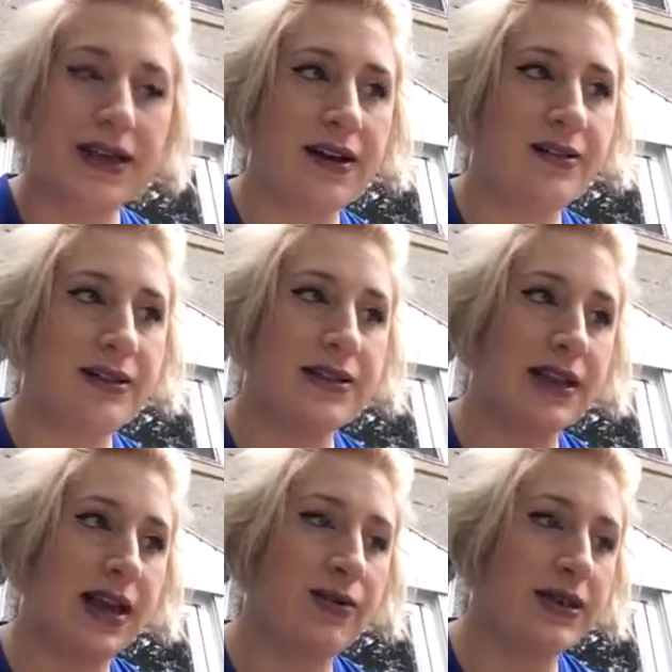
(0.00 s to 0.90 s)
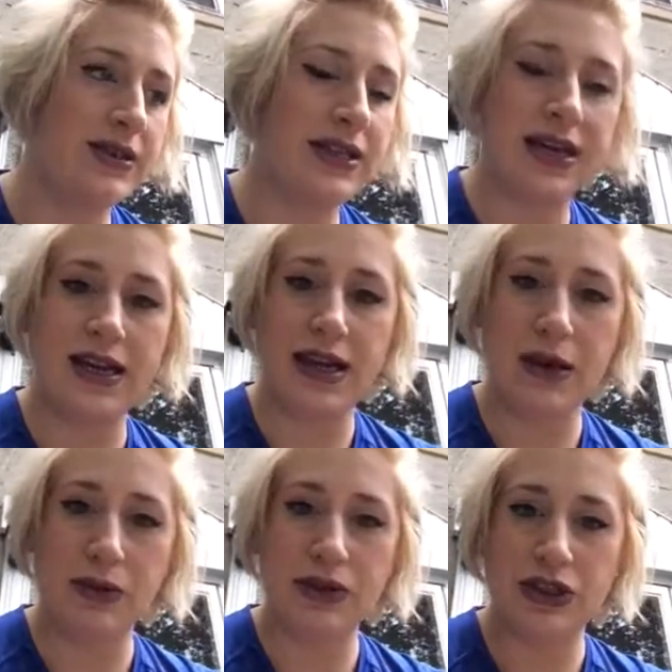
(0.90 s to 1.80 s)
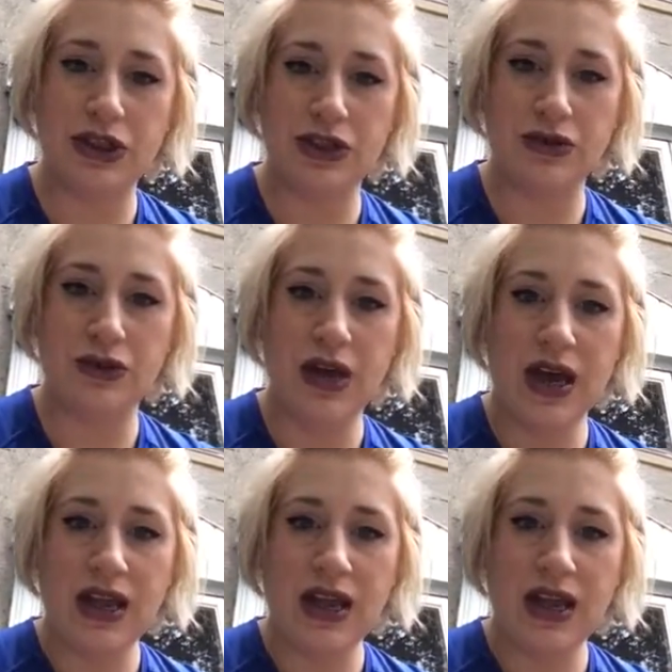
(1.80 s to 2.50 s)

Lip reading: analysis and I would assign a number to